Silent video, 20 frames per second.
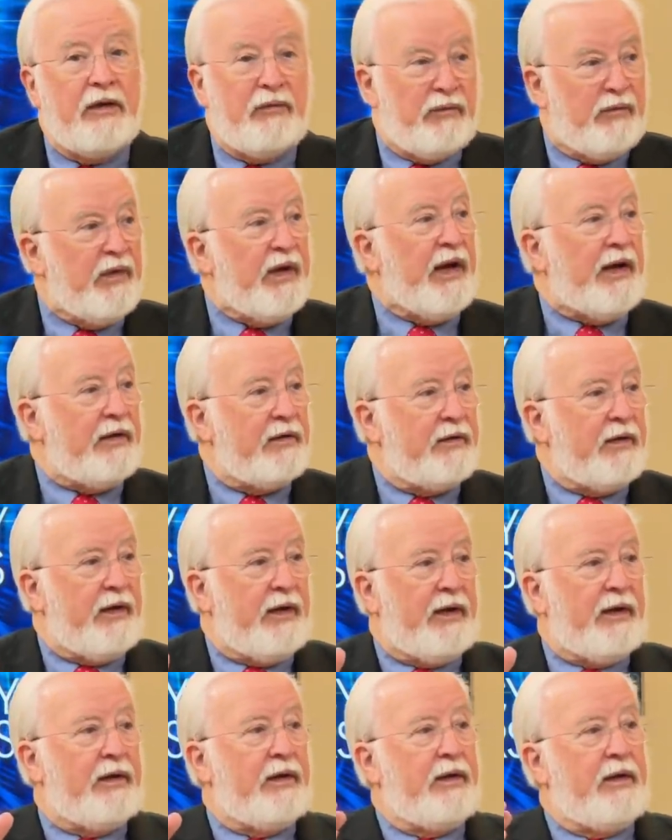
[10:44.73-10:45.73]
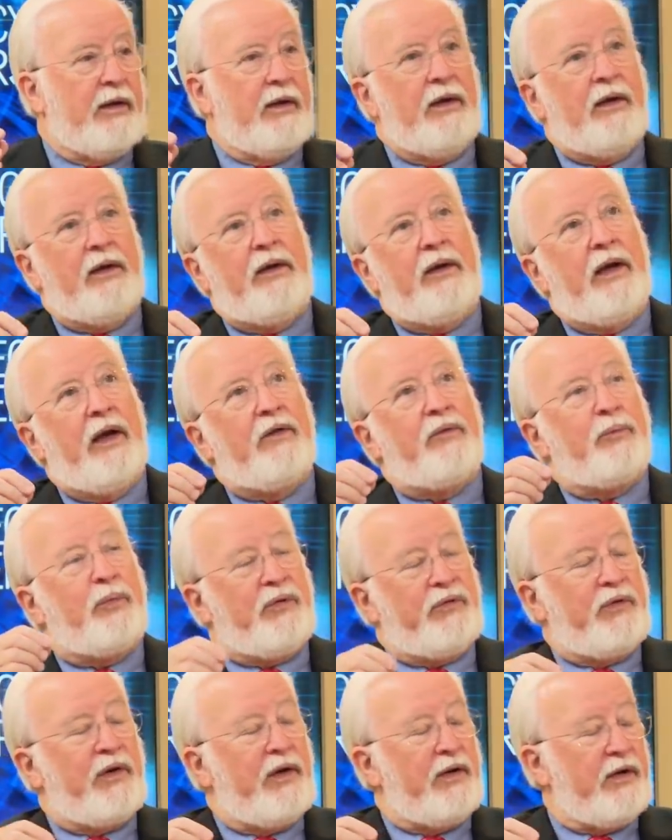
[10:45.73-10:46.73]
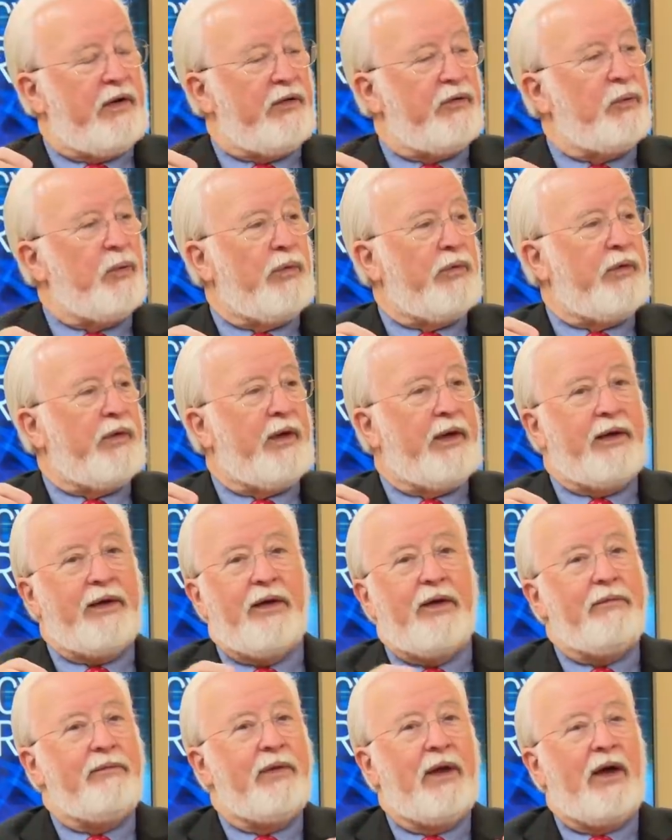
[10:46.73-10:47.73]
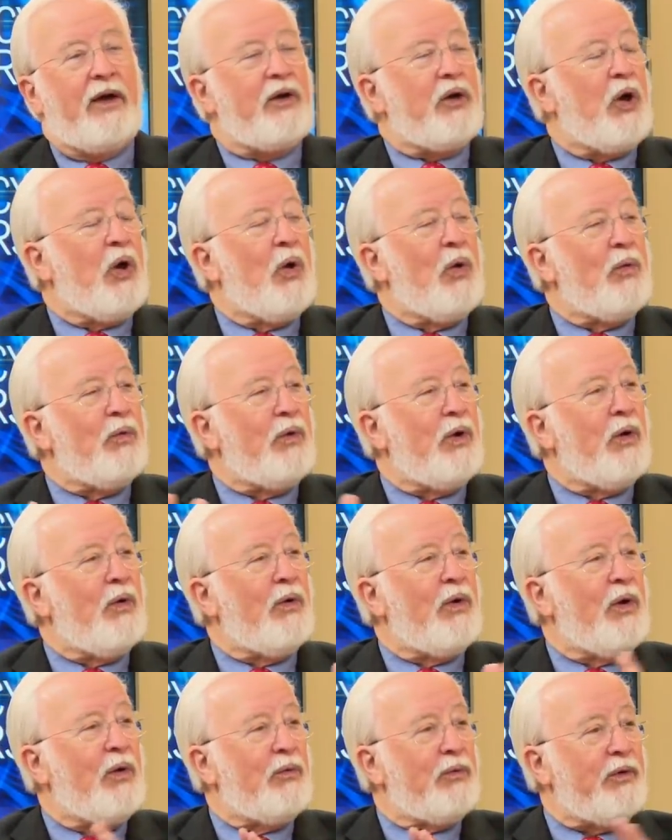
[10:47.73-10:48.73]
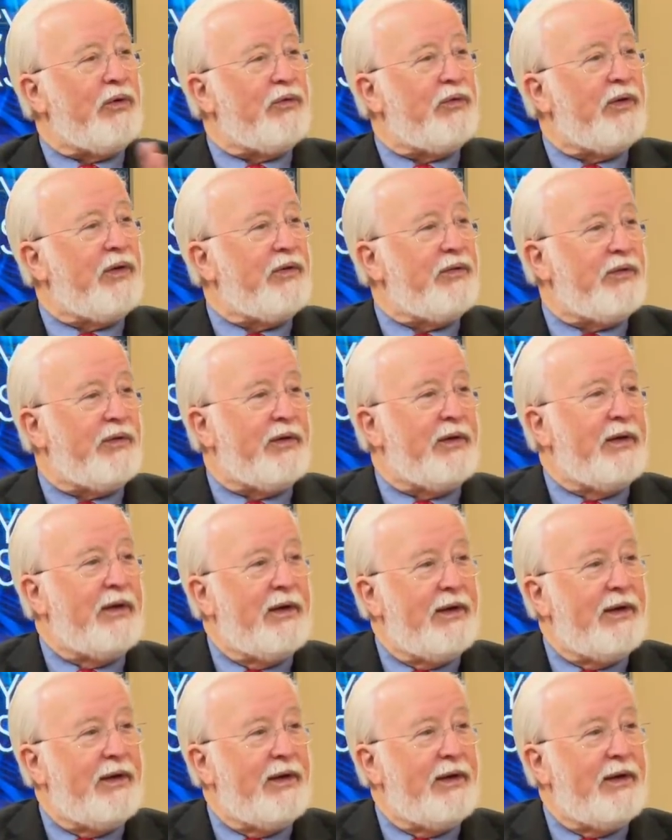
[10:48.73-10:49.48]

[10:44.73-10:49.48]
event then uh, has presented us with a, a go no go decision